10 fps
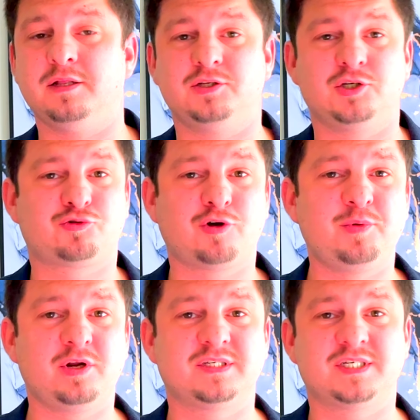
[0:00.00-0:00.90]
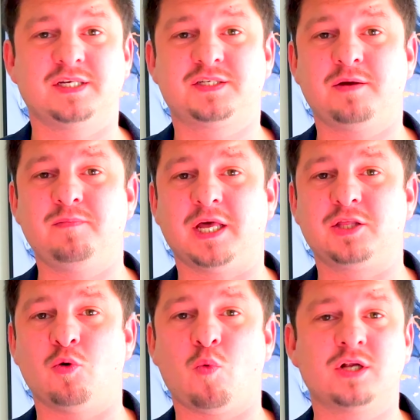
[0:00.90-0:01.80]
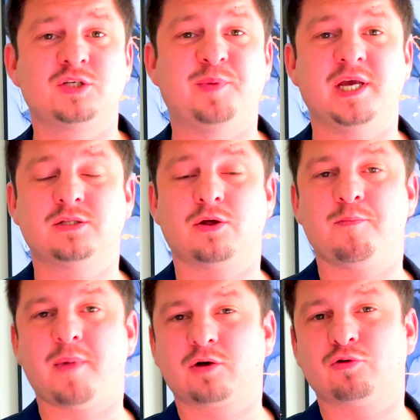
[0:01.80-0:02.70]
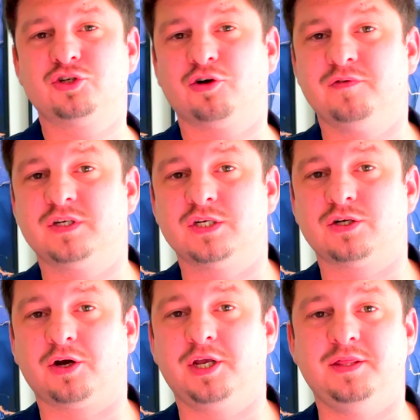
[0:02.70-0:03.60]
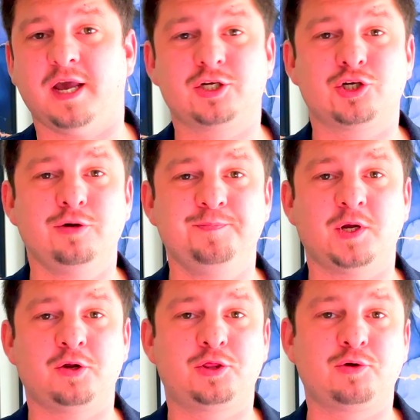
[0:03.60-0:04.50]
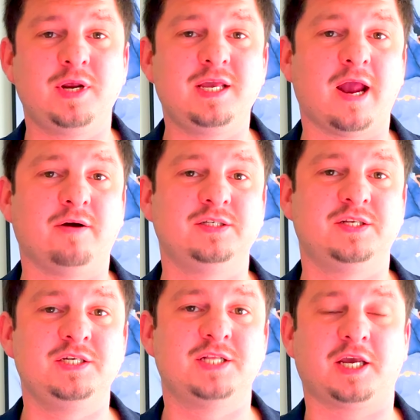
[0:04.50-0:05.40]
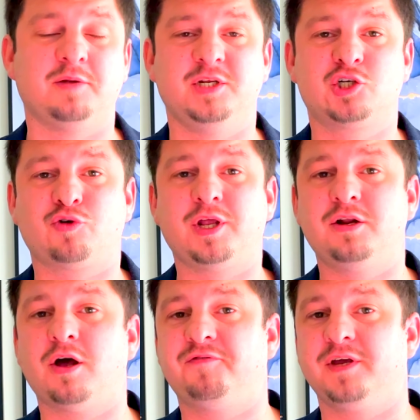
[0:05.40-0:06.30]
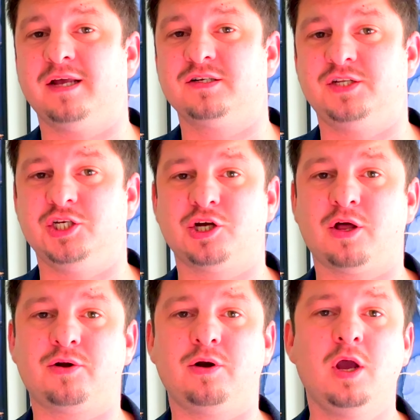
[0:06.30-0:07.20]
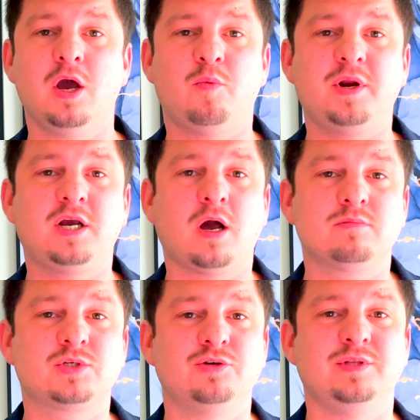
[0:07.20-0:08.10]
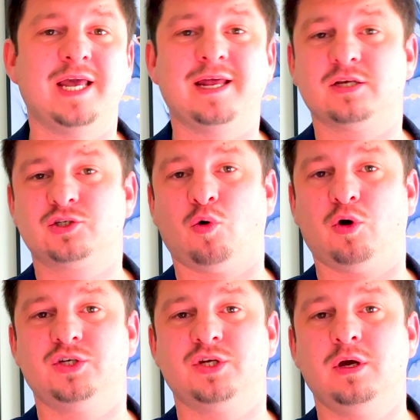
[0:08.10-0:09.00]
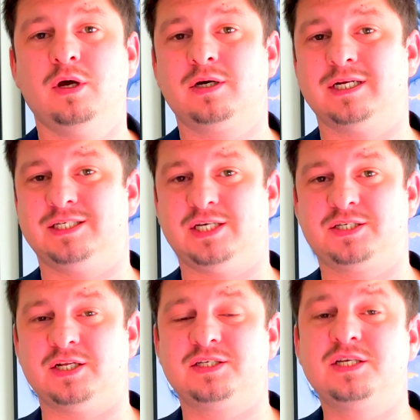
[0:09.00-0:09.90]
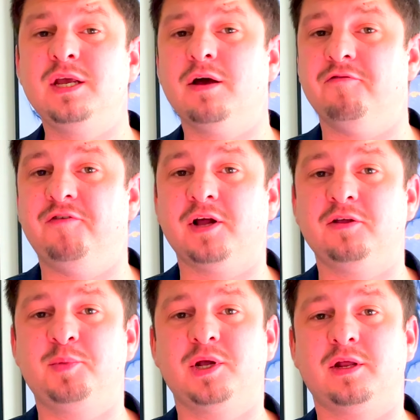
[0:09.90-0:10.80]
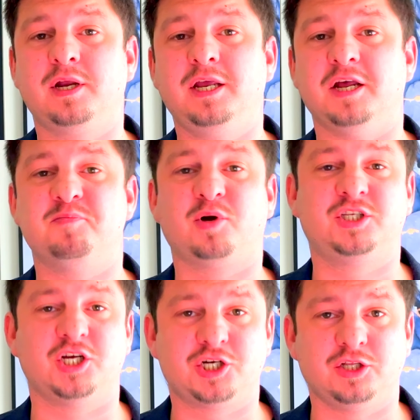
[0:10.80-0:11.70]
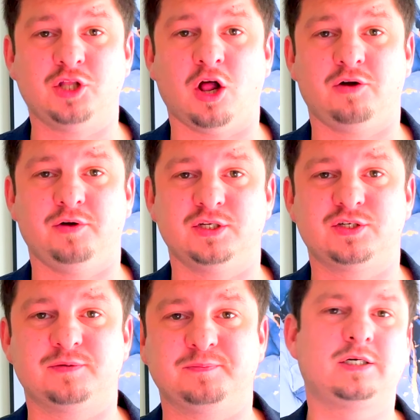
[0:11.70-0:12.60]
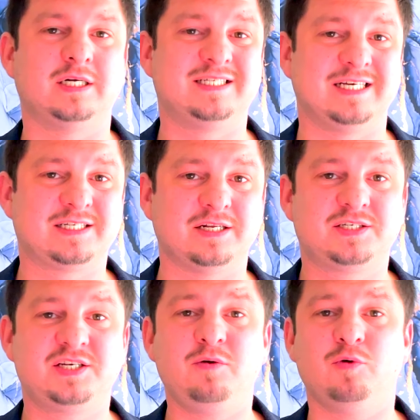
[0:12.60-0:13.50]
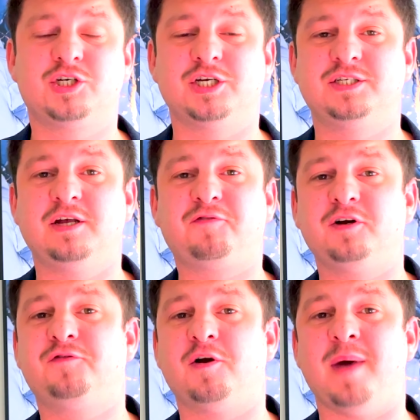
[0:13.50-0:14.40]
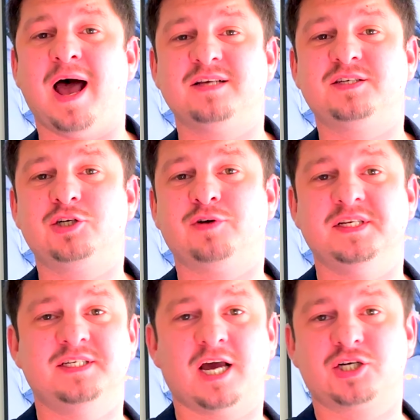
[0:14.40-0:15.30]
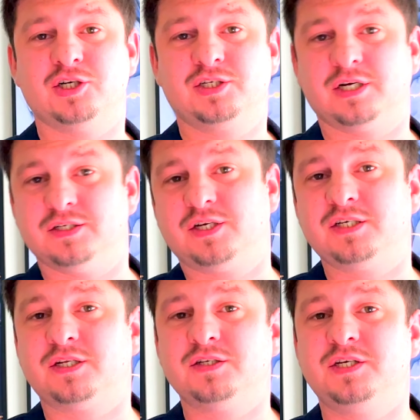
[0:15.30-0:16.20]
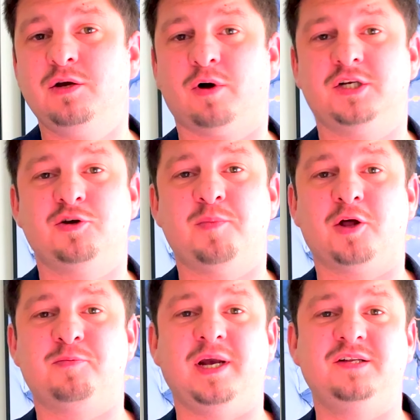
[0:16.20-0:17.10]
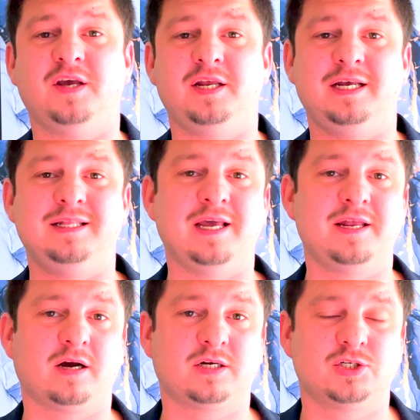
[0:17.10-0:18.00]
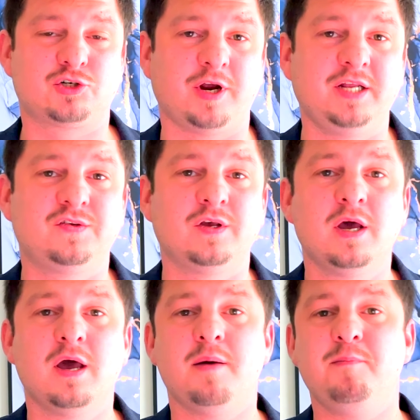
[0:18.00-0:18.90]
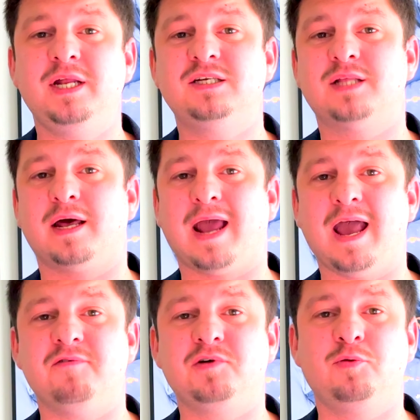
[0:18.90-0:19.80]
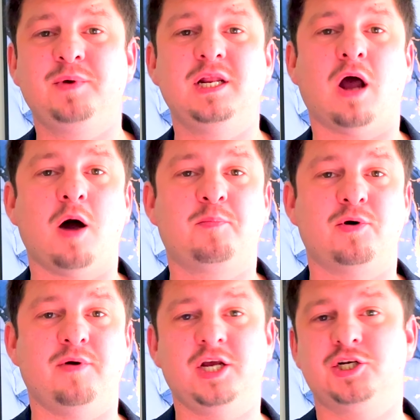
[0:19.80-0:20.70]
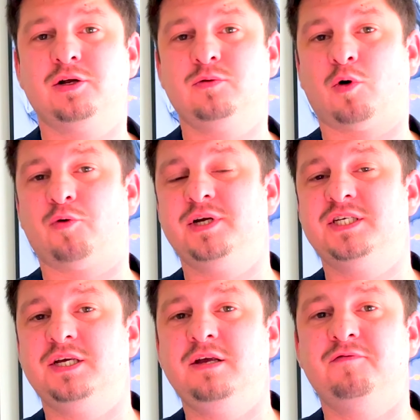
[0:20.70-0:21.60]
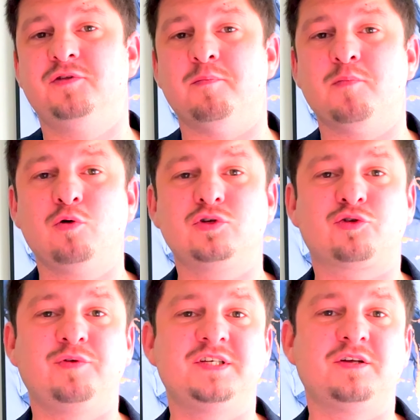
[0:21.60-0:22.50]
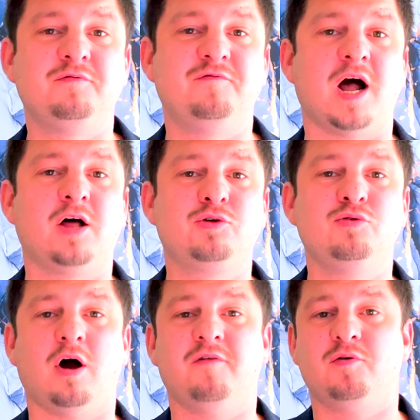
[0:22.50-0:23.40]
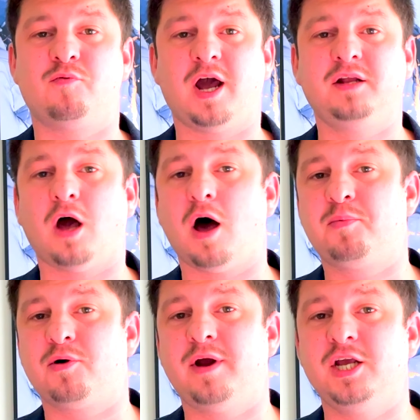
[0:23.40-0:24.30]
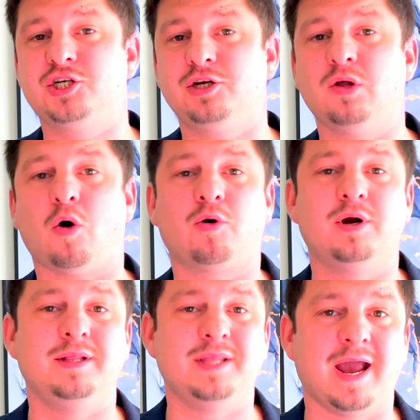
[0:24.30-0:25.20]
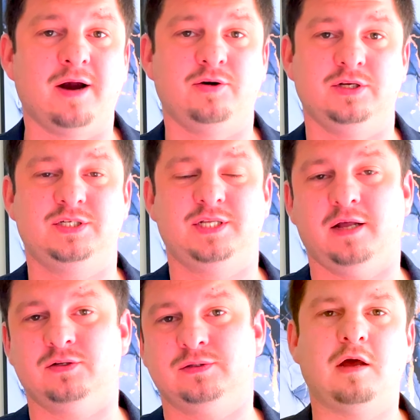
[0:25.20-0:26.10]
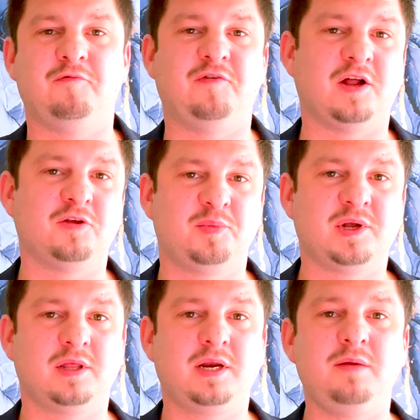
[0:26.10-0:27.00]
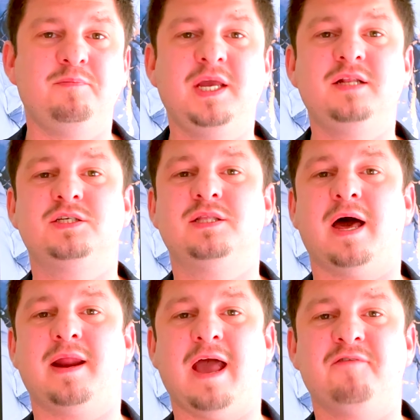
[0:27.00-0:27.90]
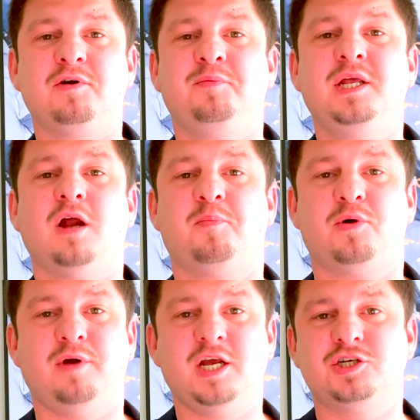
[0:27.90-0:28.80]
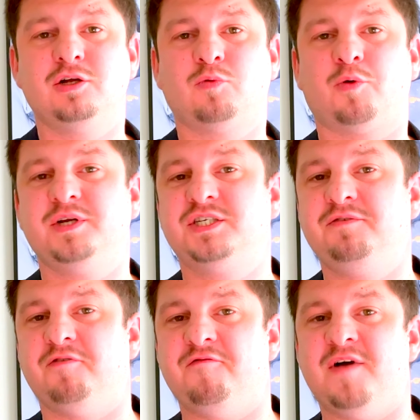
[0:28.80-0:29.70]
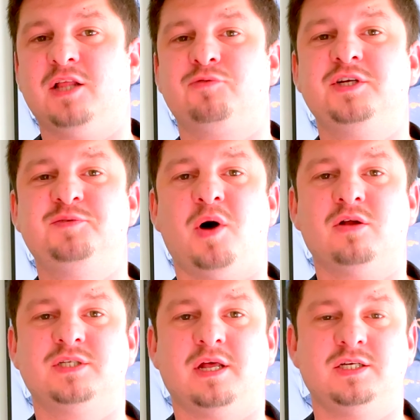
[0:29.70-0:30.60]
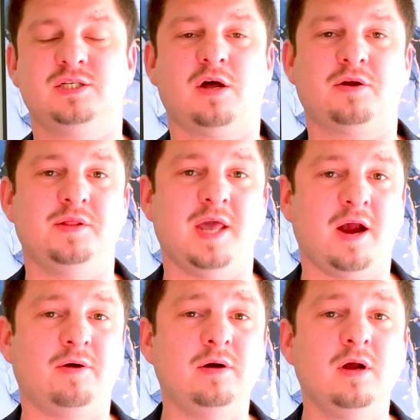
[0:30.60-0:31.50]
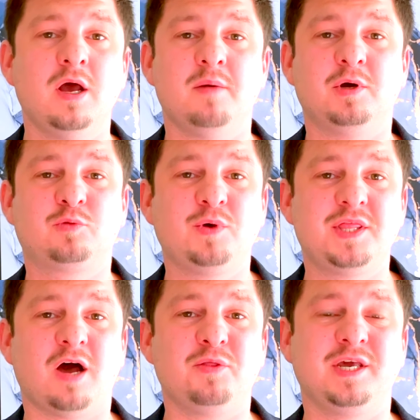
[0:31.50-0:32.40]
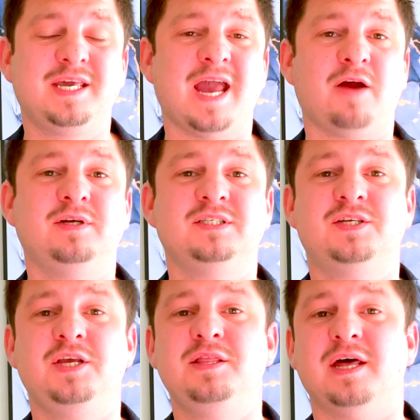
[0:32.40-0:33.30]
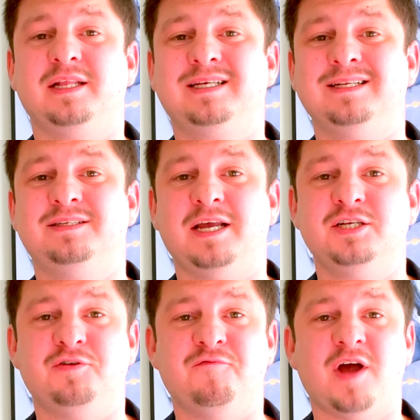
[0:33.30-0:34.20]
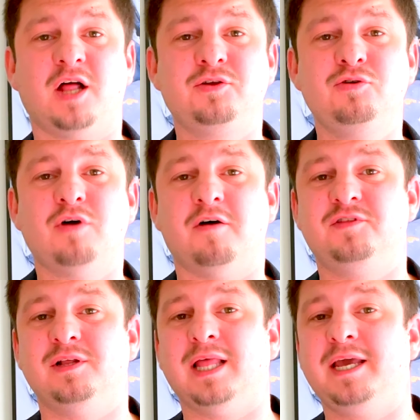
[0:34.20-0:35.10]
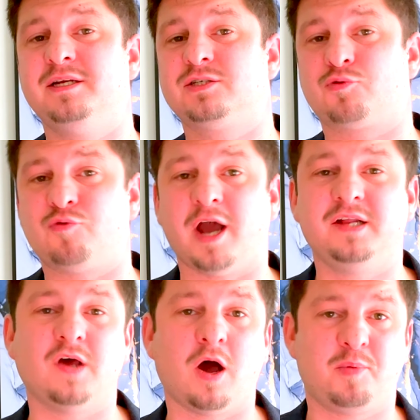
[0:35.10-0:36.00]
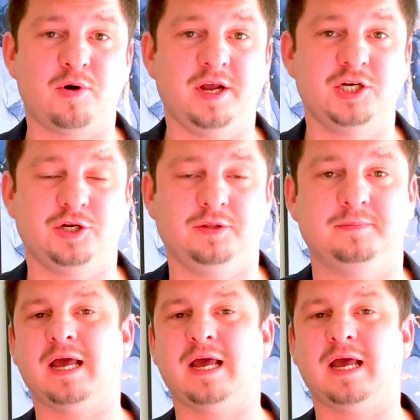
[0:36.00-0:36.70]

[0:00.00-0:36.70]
a distributed system, like the ones based on a microservices architecture, there are three guarantees that can be traded off against each other when it comes to data stores: consistency, availability, and partition tolerance. Consistency, which is different from asset transactions consistency, where it's about maintaining data constraints, means that every read operation will receive the most recent value of a write operation or an error instead. Availability means that every read operation will receive a valid response that is not an error, but without the guarantee that it contains the value of the latest write operation.